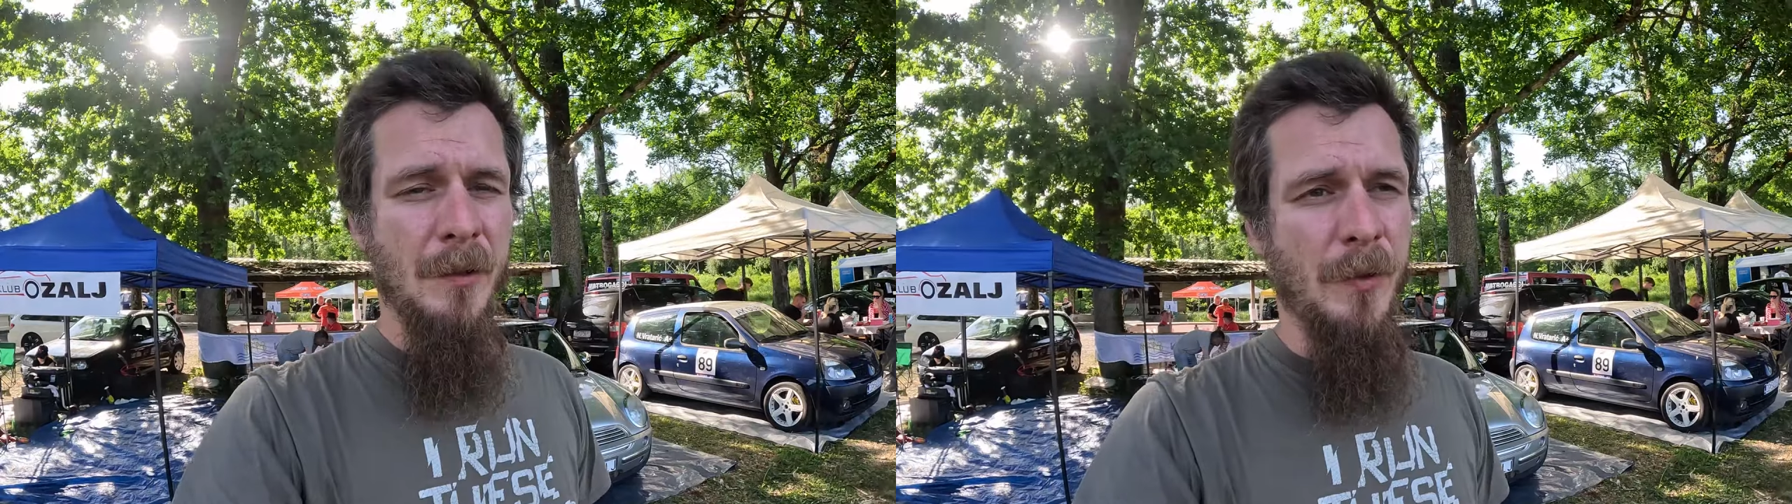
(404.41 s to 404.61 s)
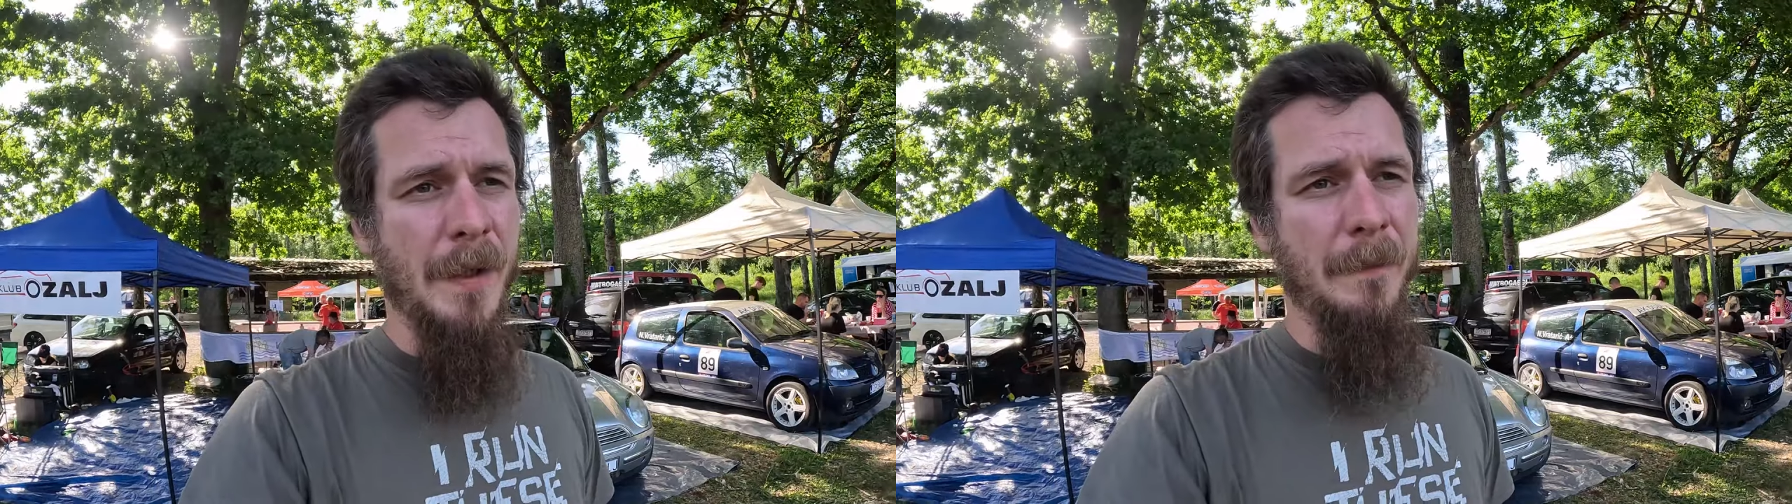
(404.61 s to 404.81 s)

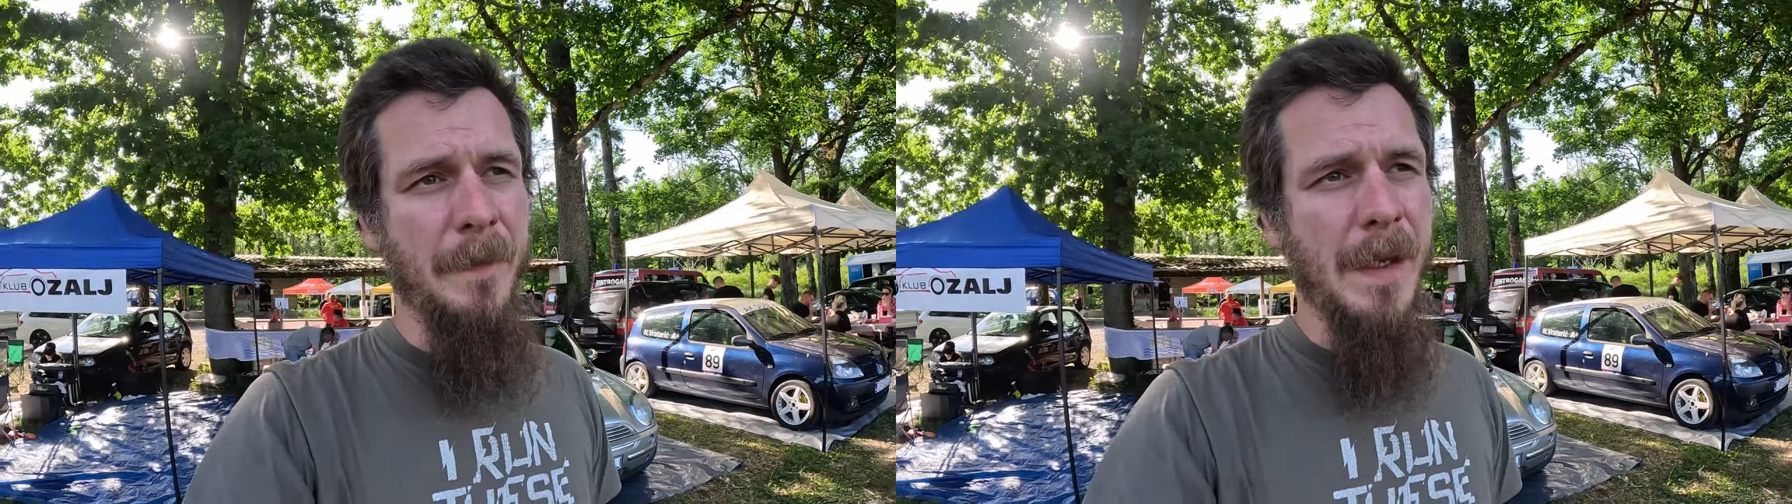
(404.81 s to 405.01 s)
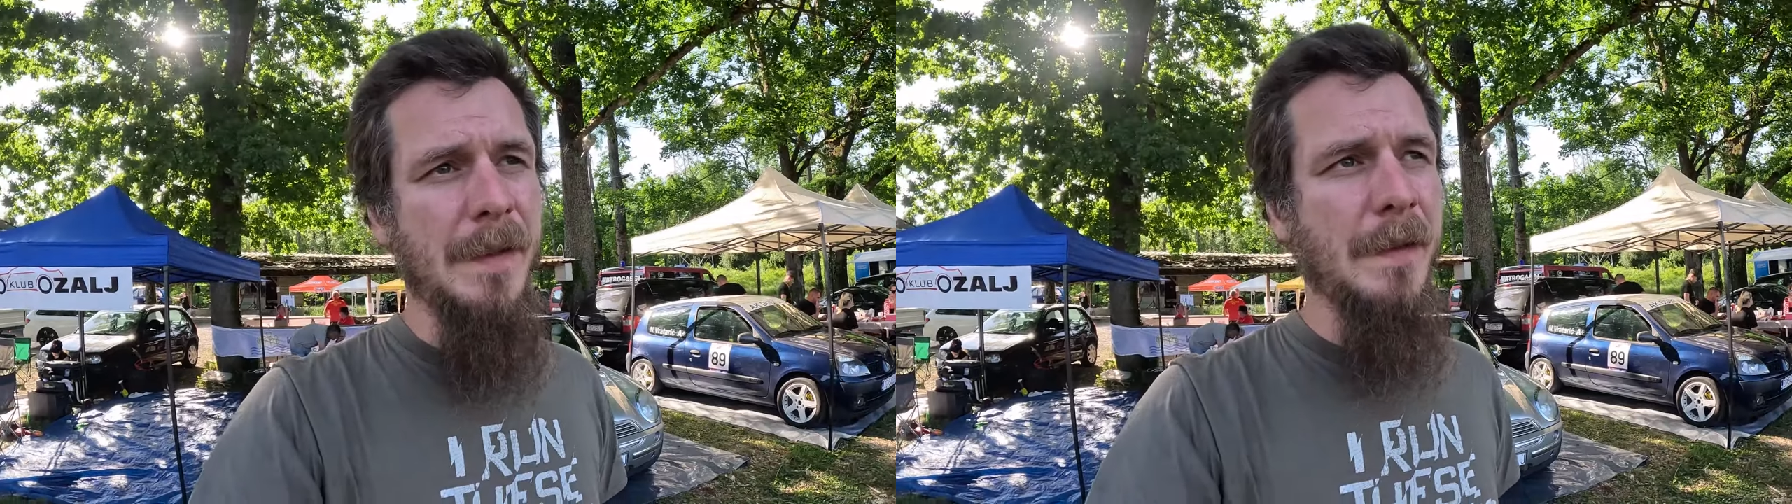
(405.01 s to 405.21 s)
run
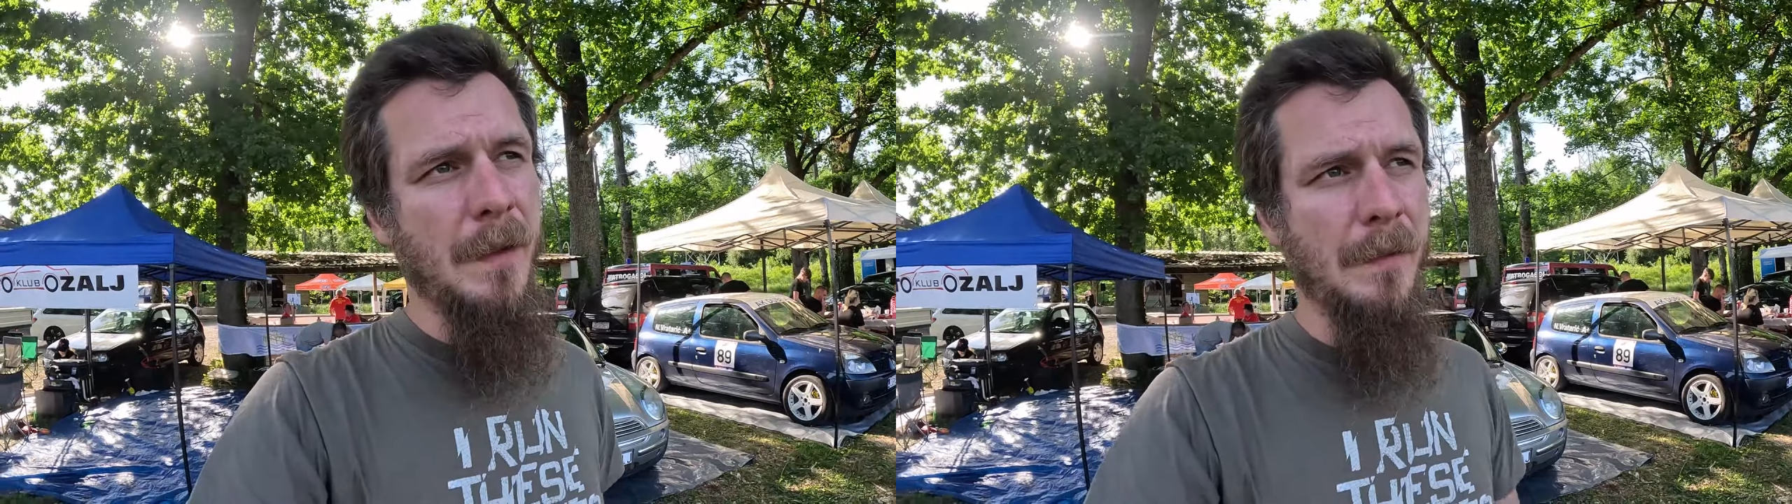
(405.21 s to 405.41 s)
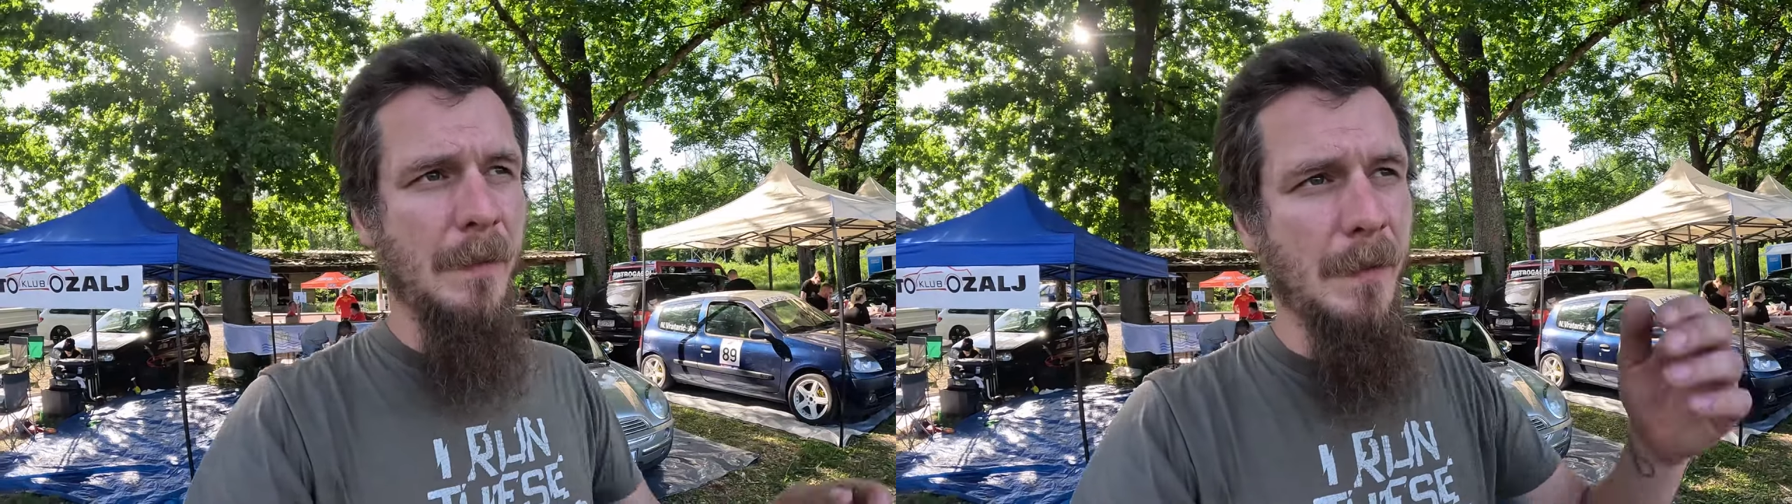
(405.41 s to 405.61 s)

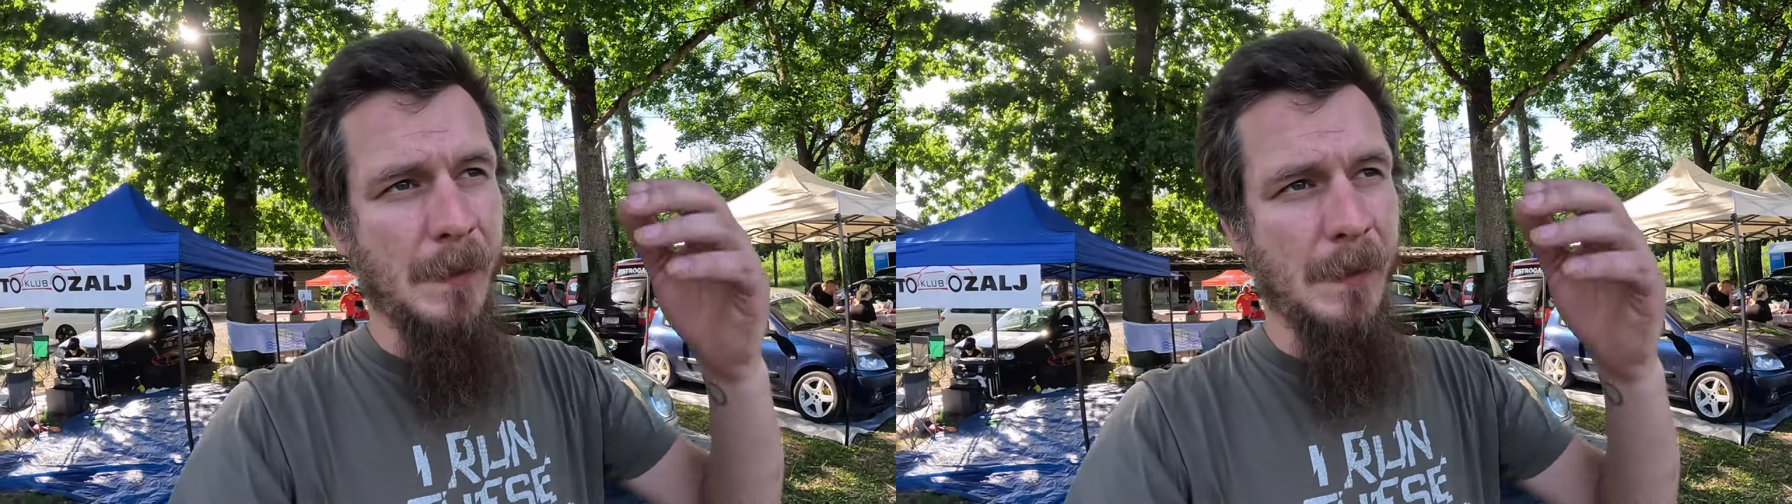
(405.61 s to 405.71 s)
faster.